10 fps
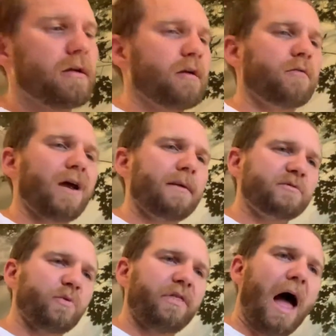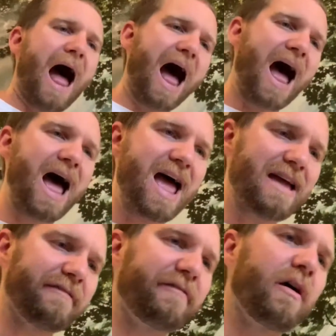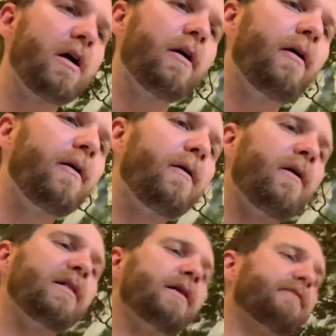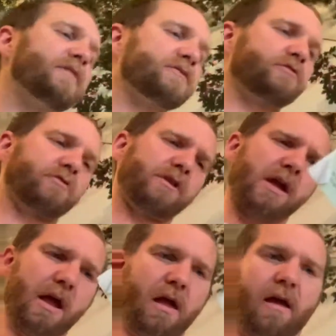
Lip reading: Rhymes with hive. Oh, I love this tree.